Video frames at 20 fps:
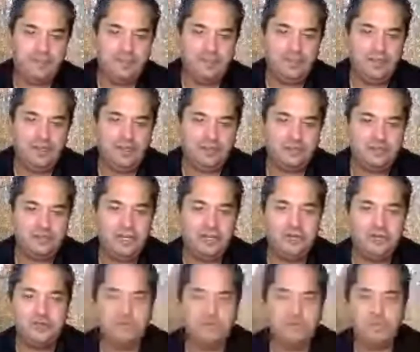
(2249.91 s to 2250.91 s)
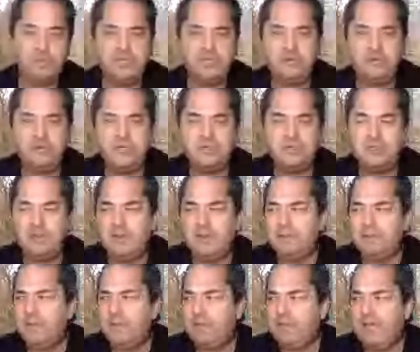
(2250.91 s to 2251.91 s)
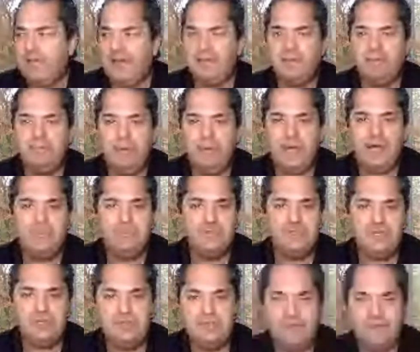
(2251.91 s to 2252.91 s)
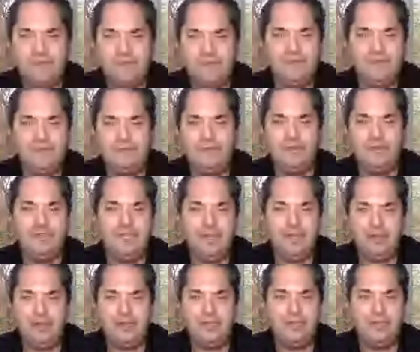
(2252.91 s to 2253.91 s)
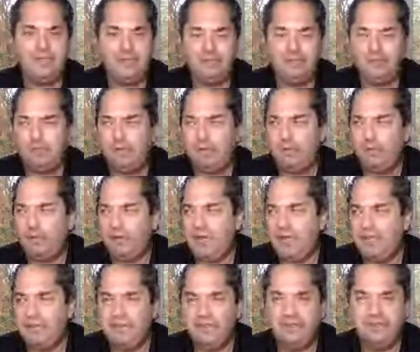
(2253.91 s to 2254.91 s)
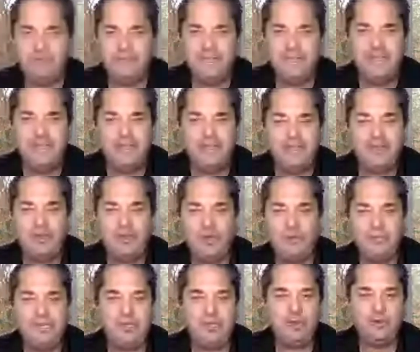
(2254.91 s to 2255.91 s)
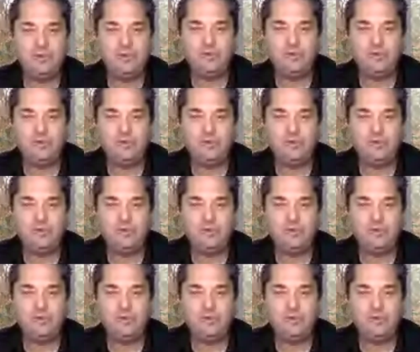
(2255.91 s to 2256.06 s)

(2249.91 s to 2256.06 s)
I'll share this with you, Chris. A lot of the moms in the Philly area where I live, they call me Coach